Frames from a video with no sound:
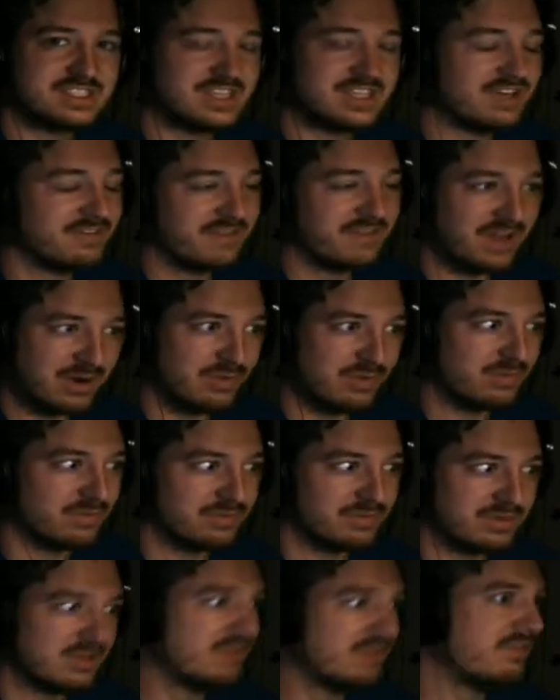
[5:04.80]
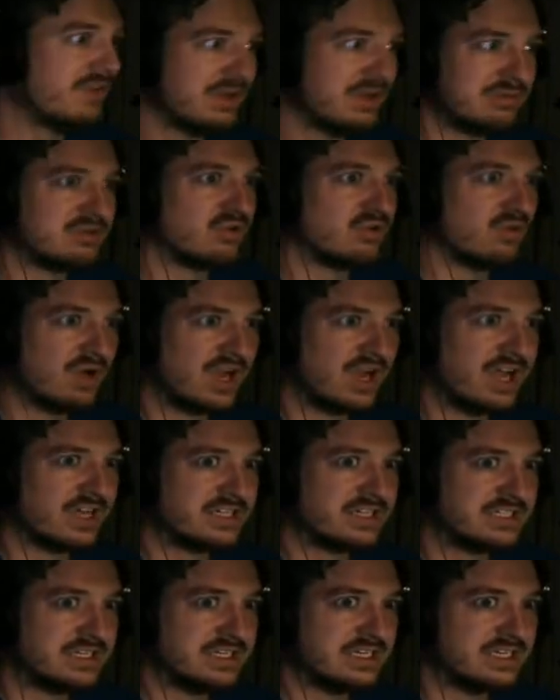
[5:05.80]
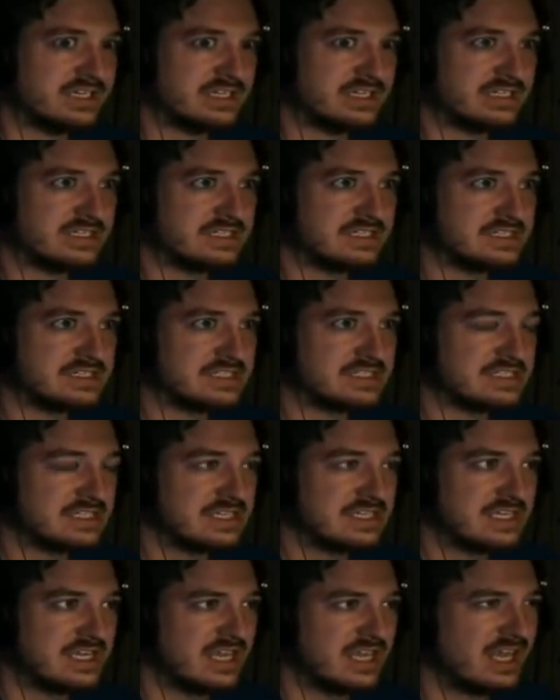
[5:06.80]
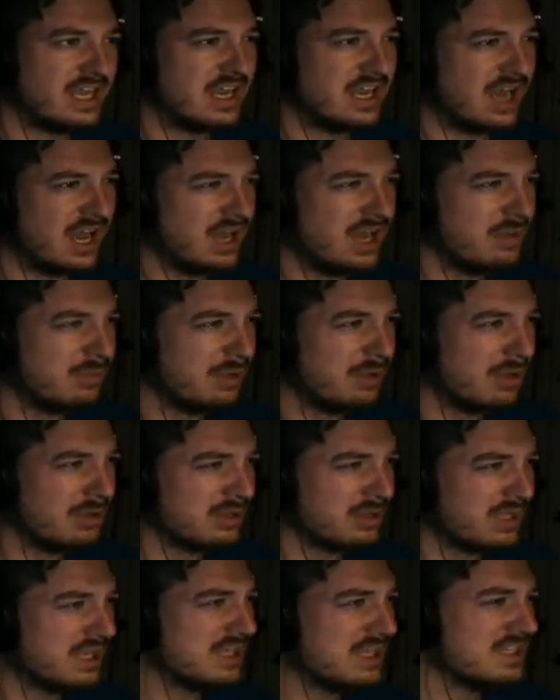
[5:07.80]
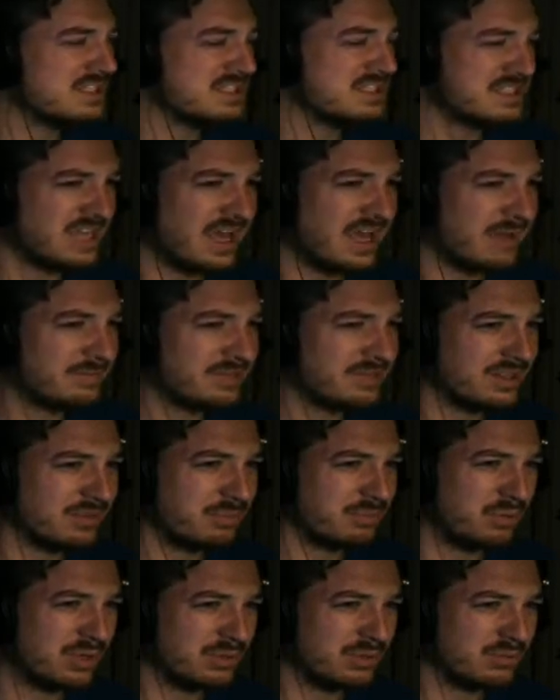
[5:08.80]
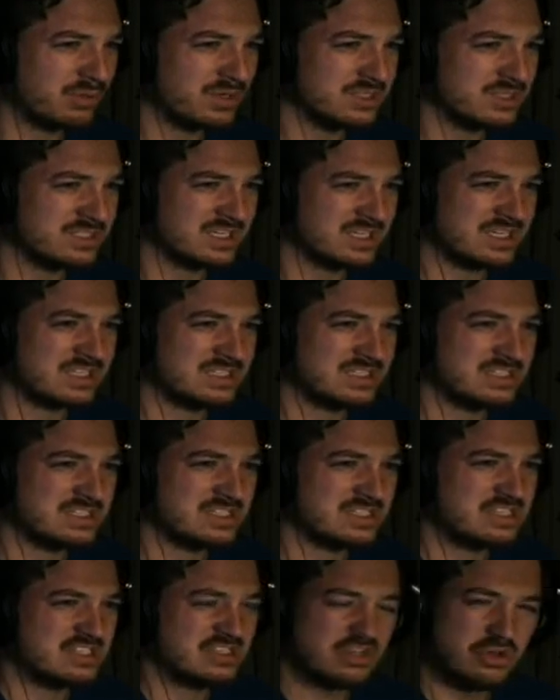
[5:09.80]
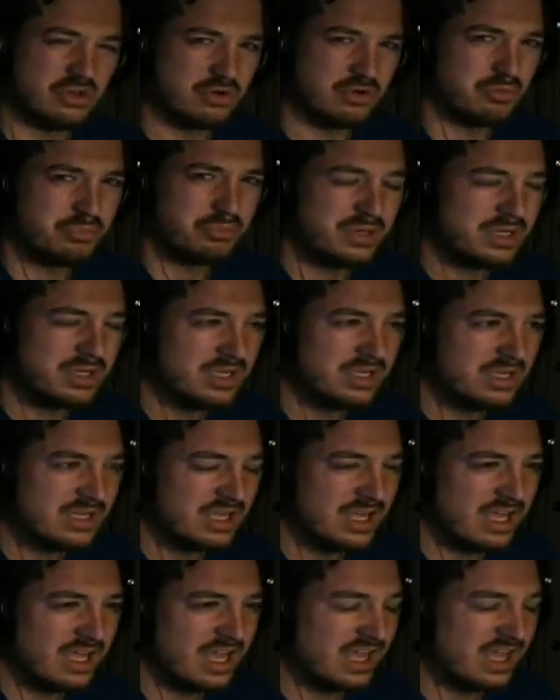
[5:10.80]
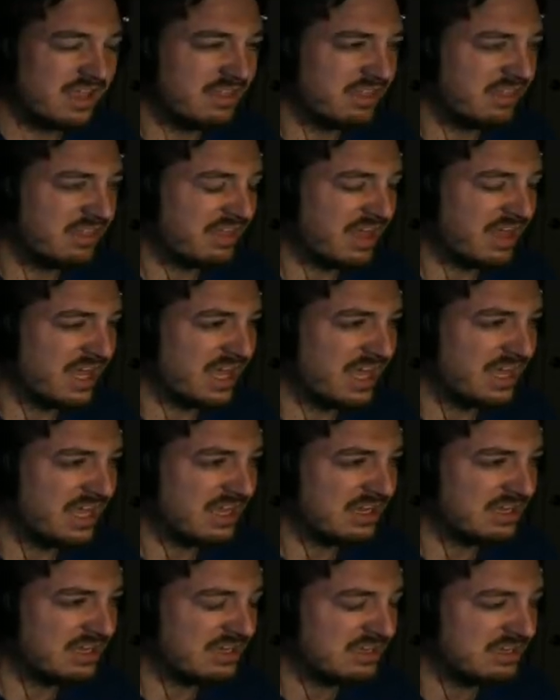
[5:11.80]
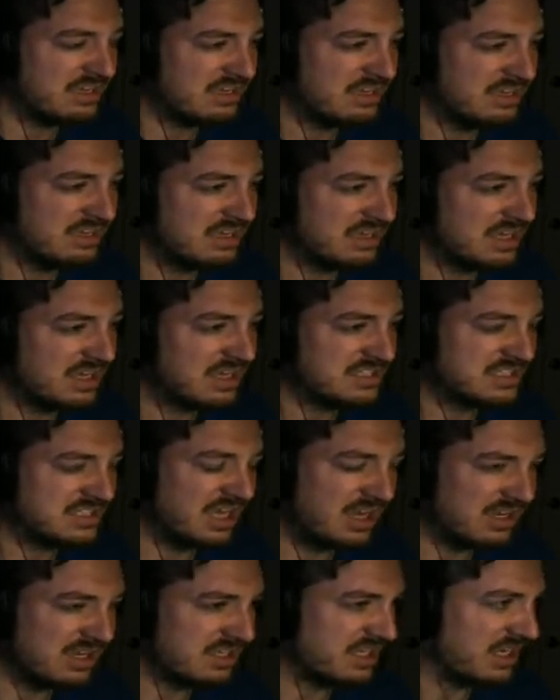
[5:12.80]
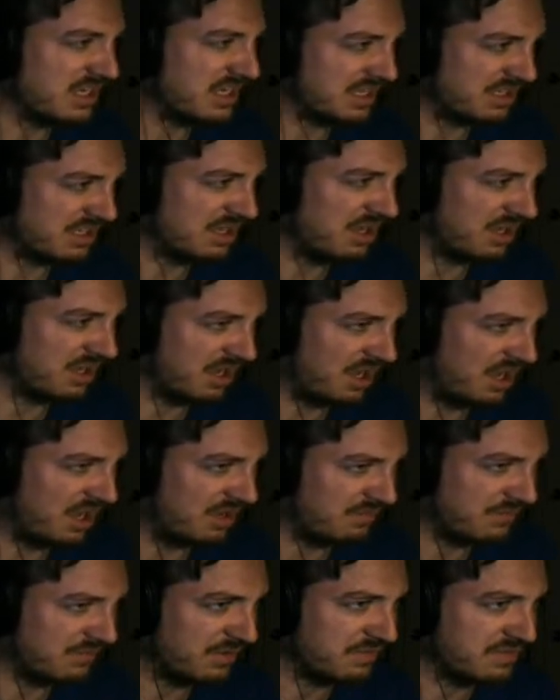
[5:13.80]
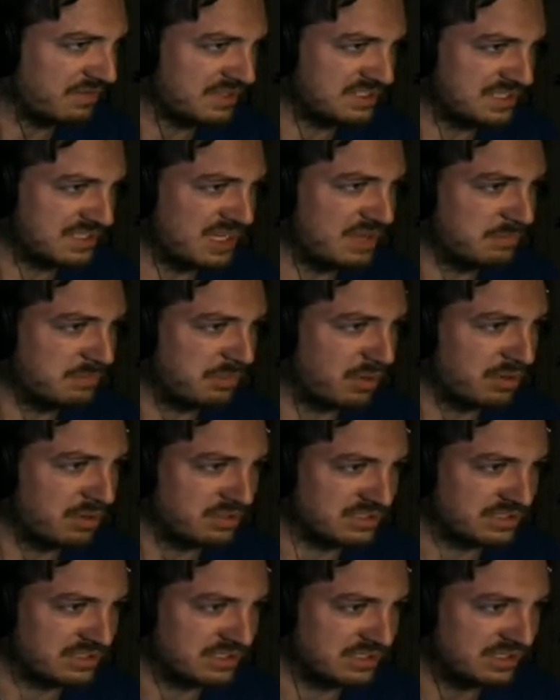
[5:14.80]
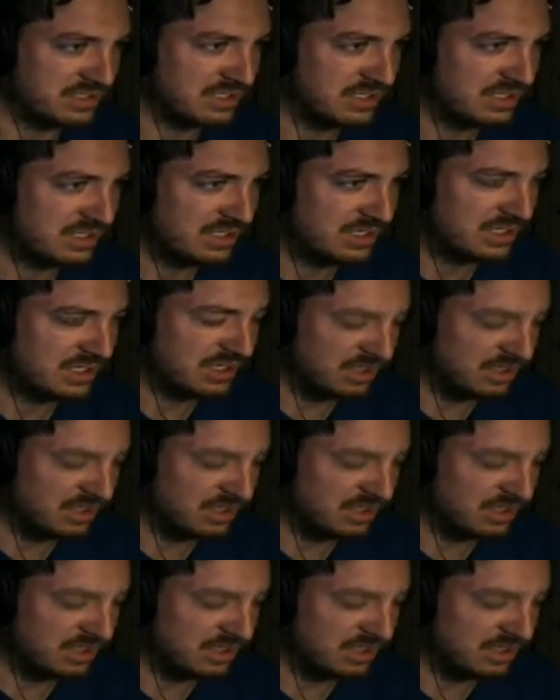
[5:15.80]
if I if I'm correct, is an eyeball getting stabbed to the point where it's like soup, and then a tongue getting cut off of the same person. Oh,